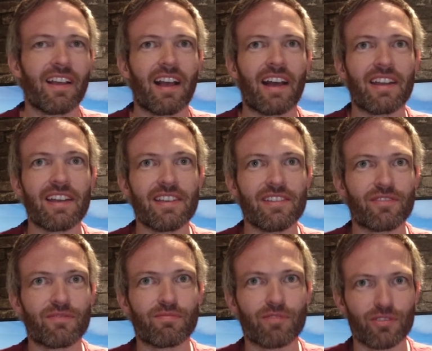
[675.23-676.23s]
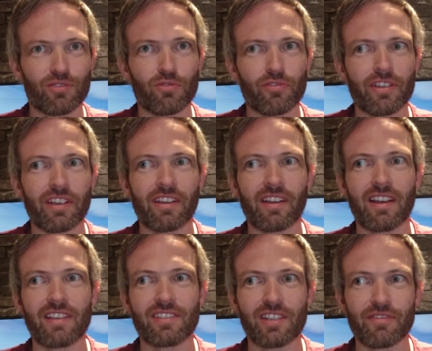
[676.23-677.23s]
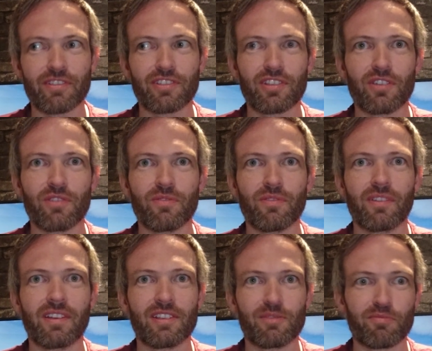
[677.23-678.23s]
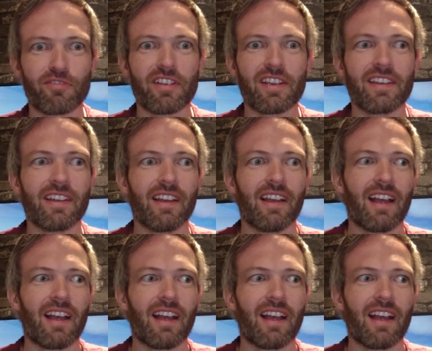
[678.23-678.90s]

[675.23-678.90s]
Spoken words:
and he's restoring a Series 2 Esprit,